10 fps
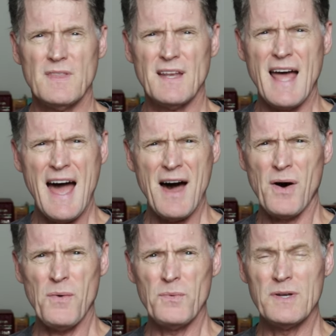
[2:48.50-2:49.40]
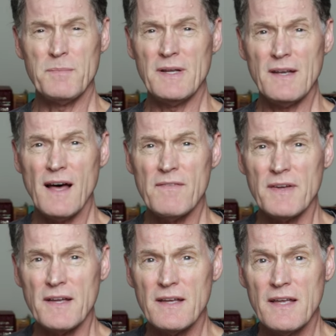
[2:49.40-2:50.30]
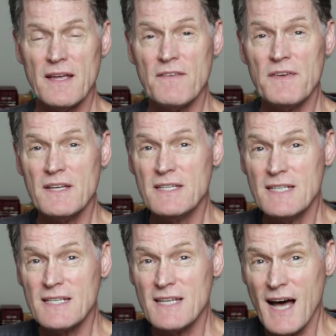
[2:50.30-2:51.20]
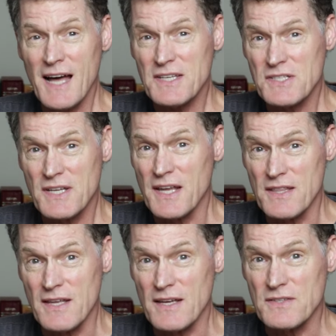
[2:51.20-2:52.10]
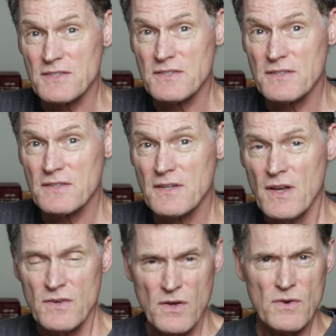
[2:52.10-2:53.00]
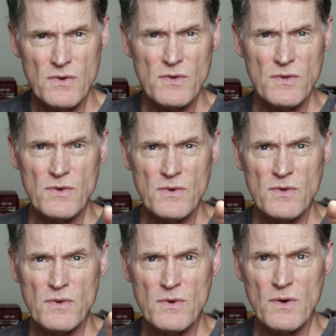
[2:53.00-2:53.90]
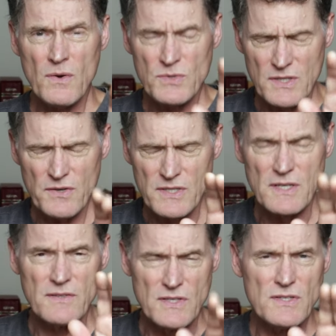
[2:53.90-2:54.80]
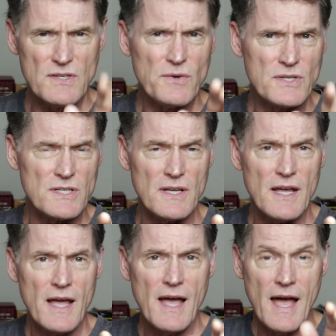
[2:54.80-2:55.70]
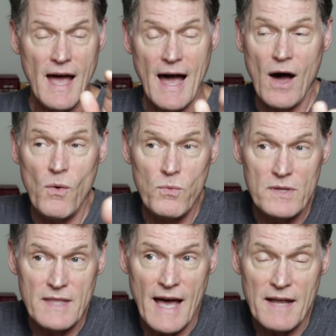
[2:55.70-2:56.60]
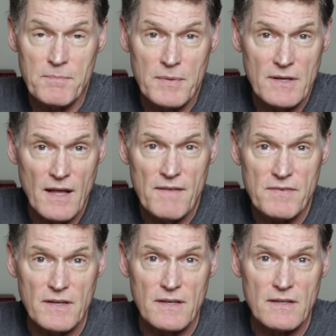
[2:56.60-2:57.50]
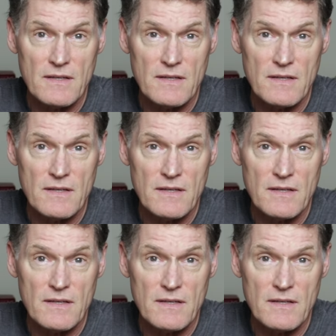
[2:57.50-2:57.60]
then how would it be loving if he did not say this? No, no, no, no, no, no, no, no, no, seriously, seriously, how would that be loving?